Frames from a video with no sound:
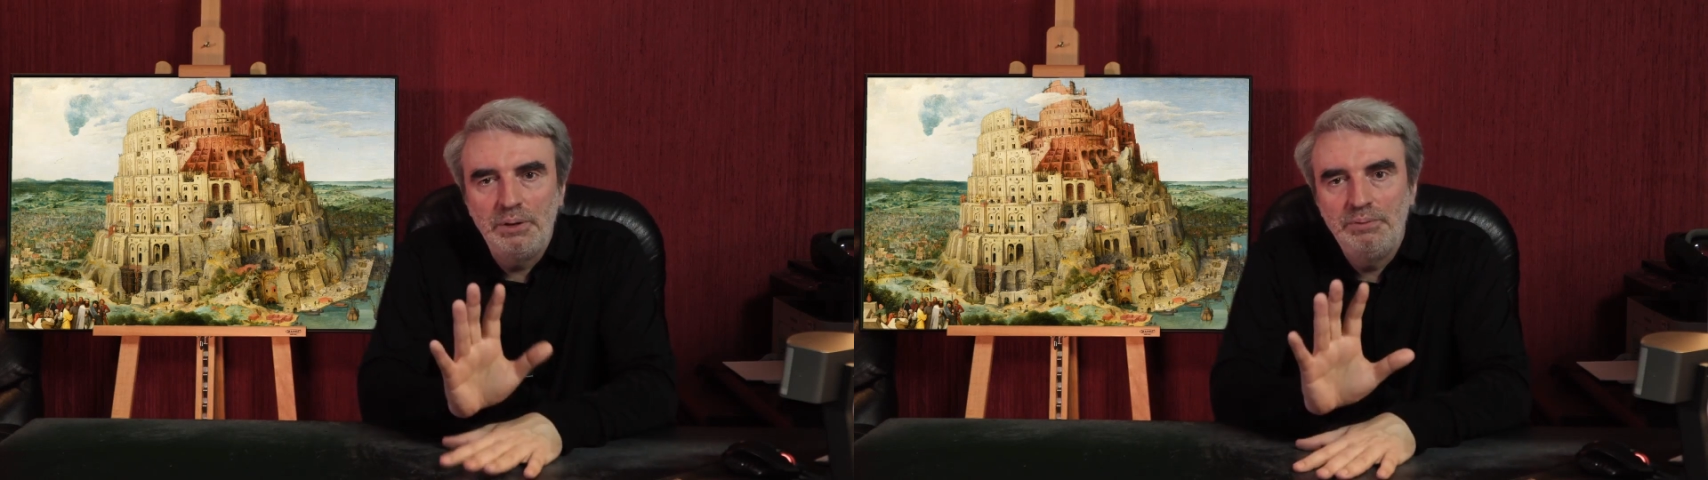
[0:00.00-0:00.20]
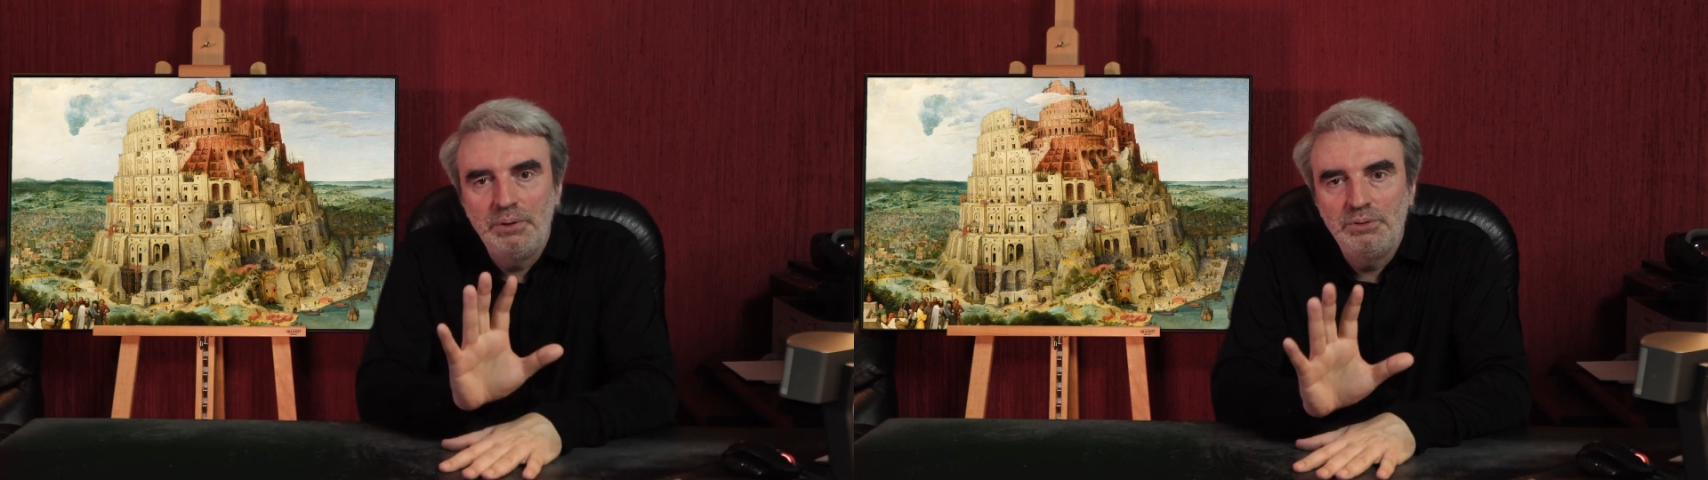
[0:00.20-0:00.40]

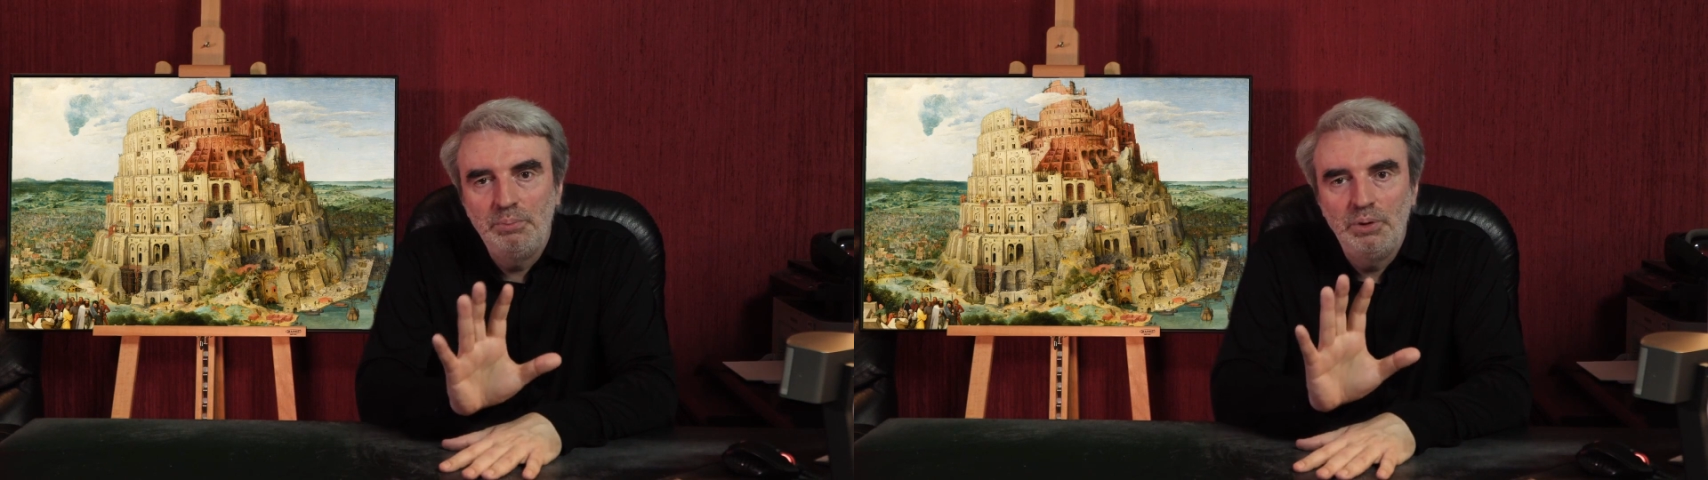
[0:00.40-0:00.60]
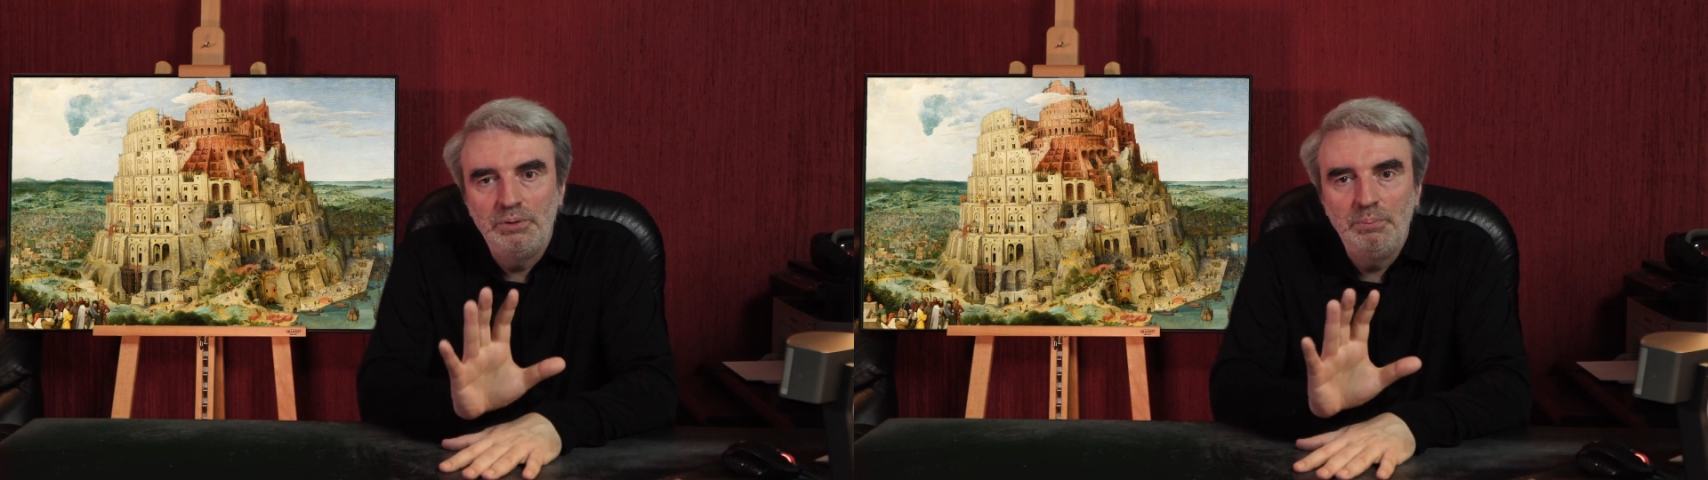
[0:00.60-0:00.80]
first
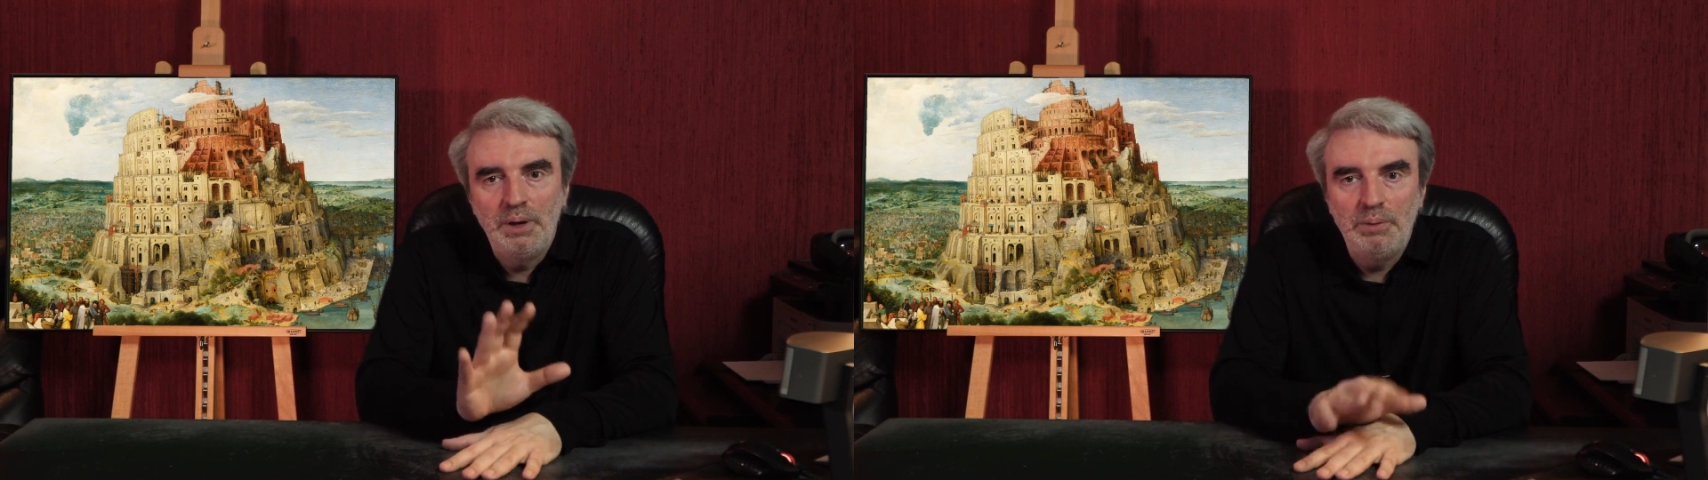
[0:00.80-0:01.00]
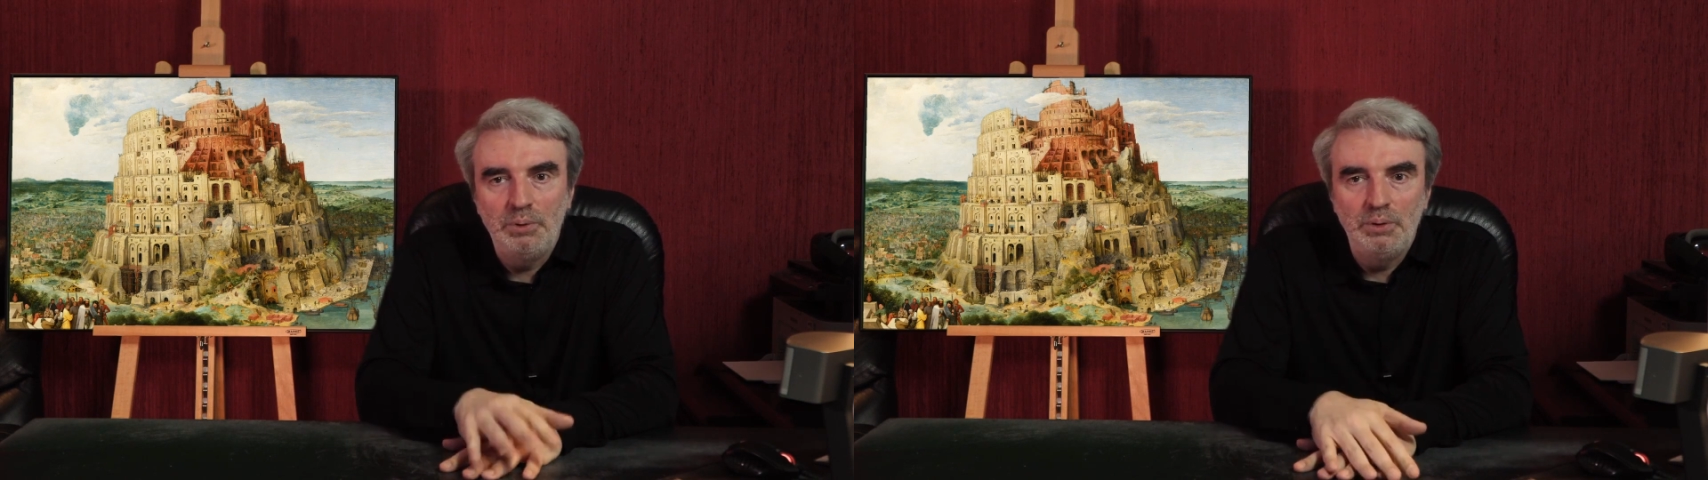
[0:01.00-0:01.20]
book of the
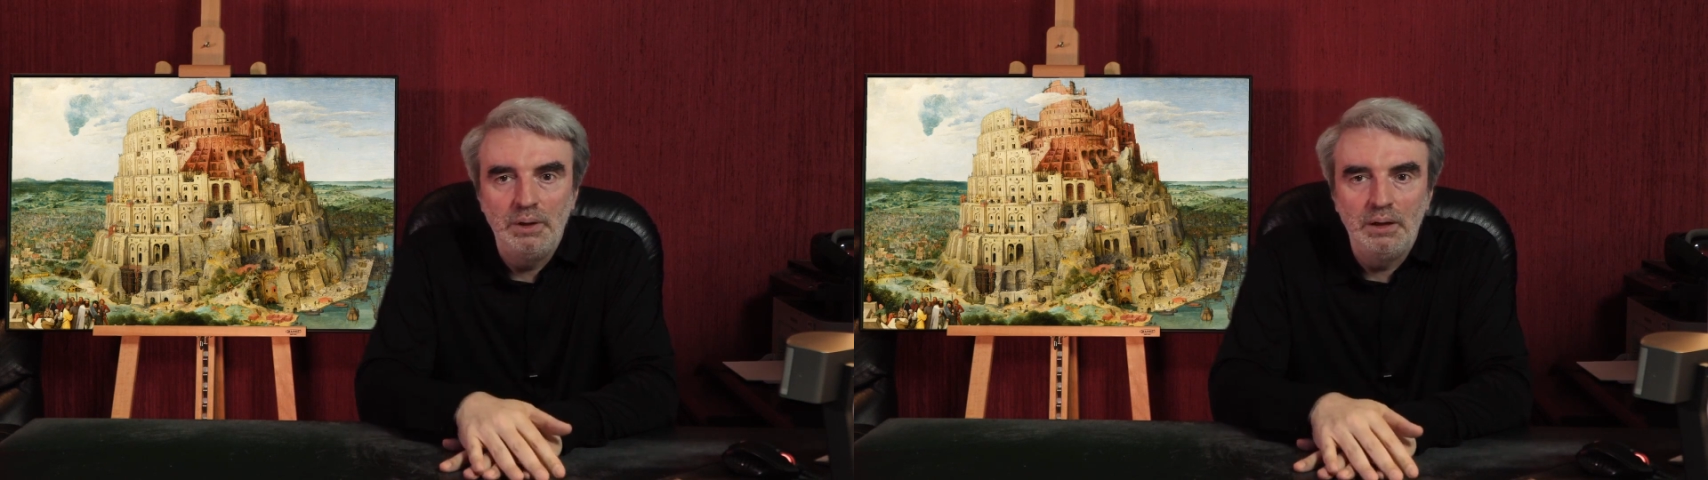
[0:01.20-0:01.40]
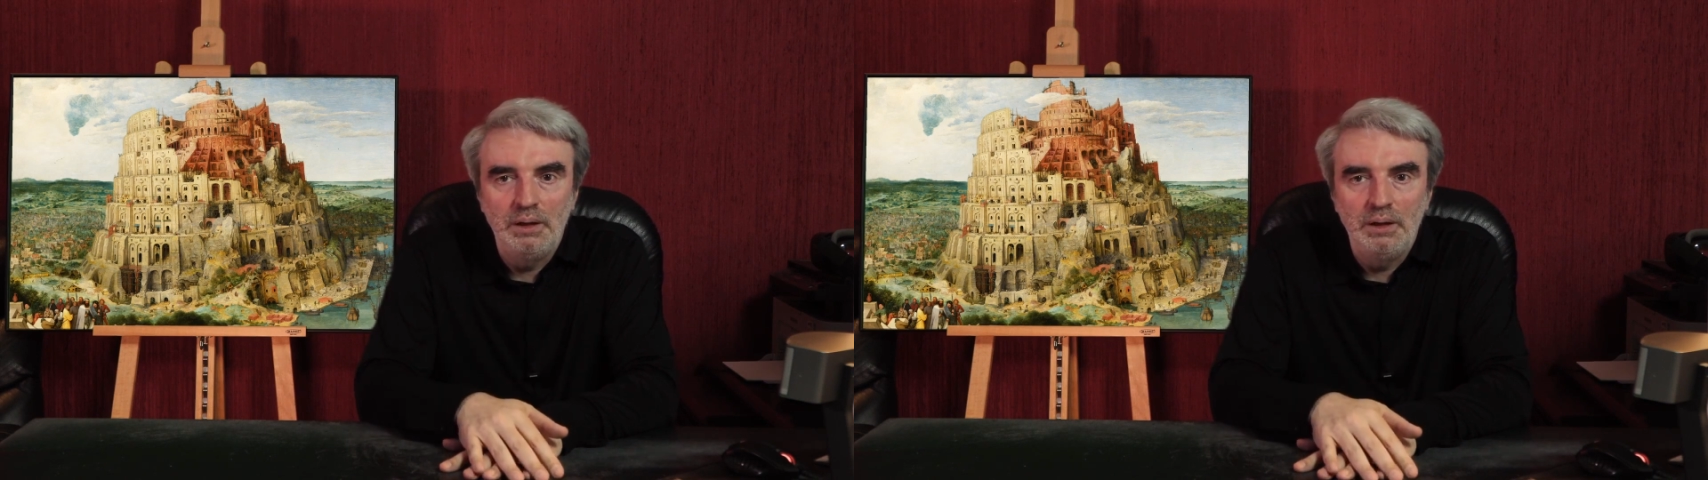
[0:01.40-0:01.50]
Bible,